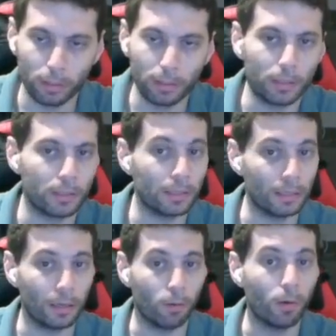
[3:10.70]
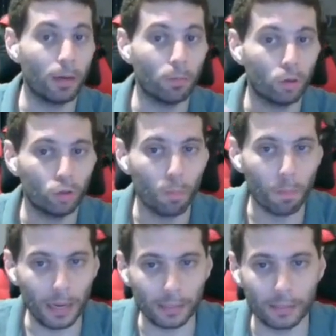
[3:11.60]
returns that are way more
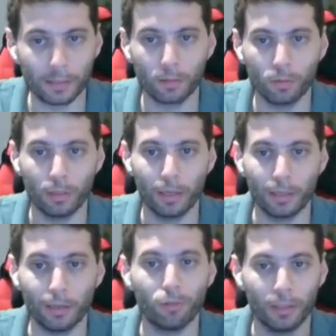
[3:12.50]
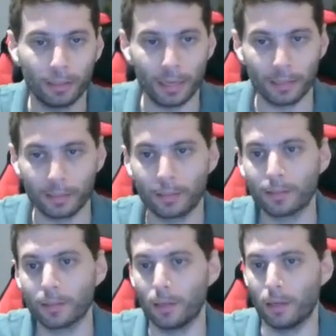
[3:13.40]
robust to the different
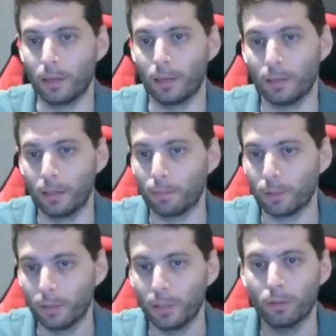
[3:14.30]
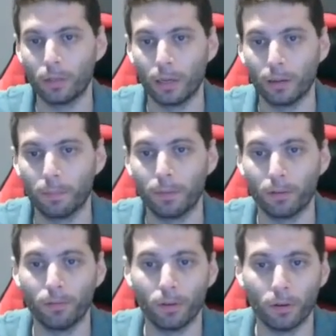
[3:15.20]
tasks, and in particular
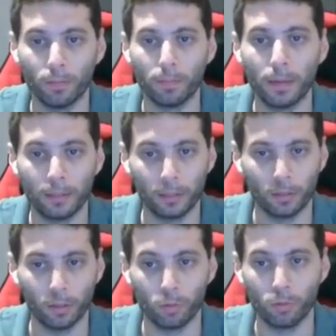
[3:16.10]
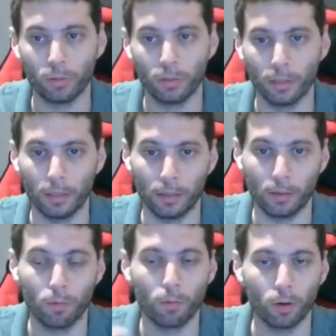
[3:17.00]
perform better on
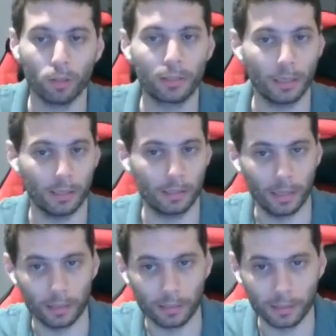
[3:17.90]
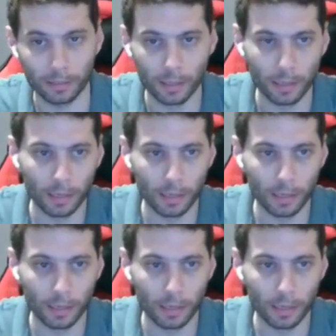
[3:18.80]
the worst case tasks.